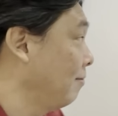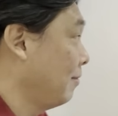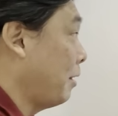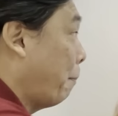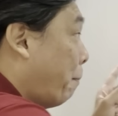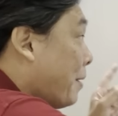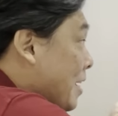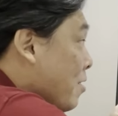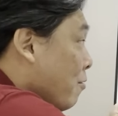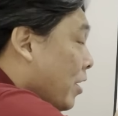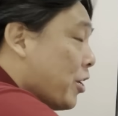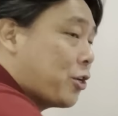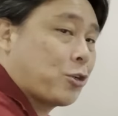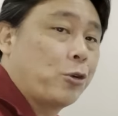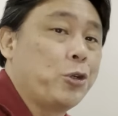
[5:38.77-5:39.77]
the PE
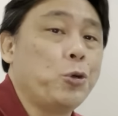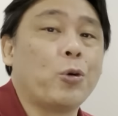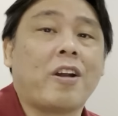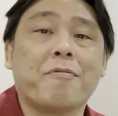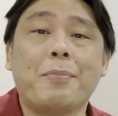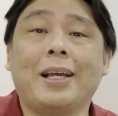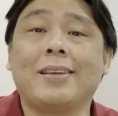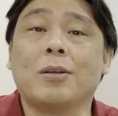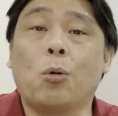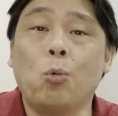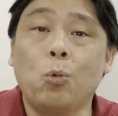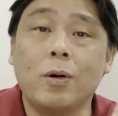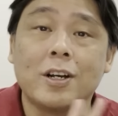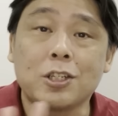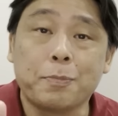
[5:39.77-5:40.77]
ratio, you would have made the
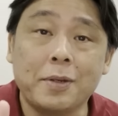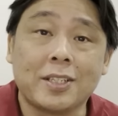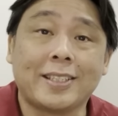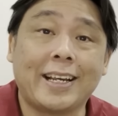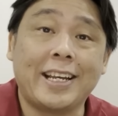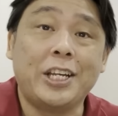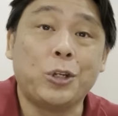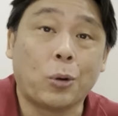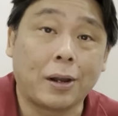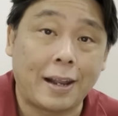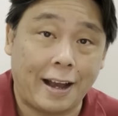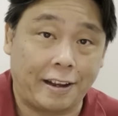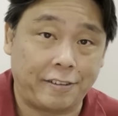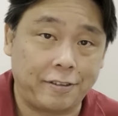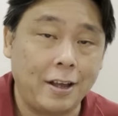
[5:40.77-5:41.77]
worst mistake in your
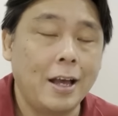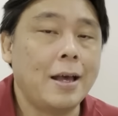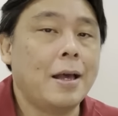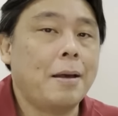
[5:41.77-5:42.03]
life.